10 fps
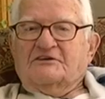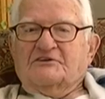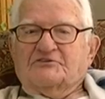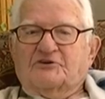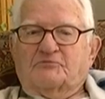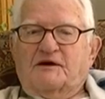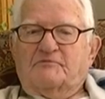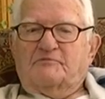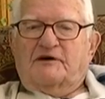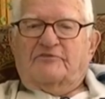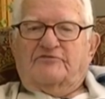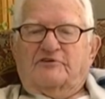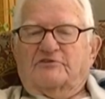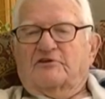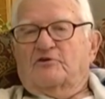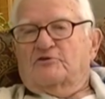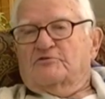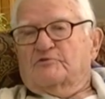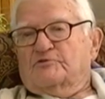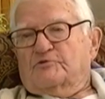So maybe my friend the
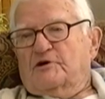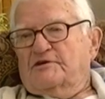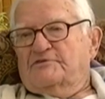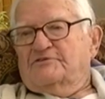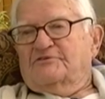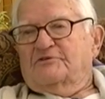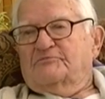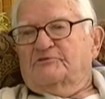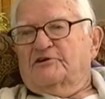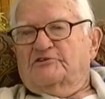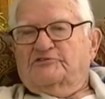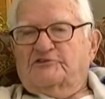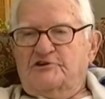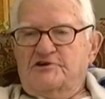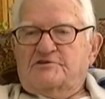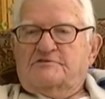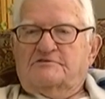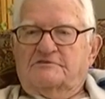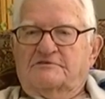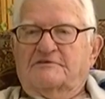lawyer is right, you know, the greatest need
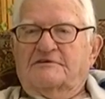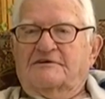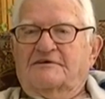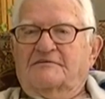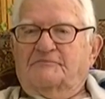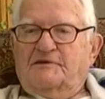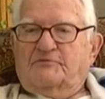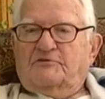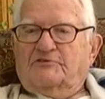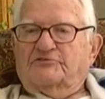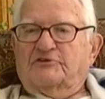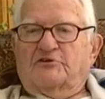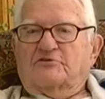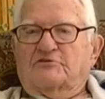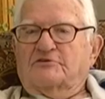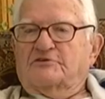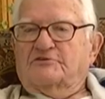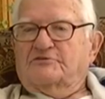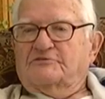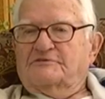people is to learn
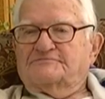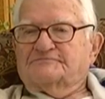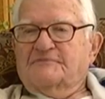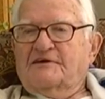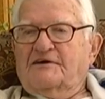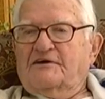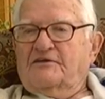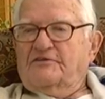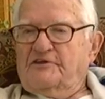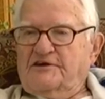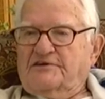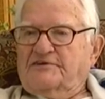to think.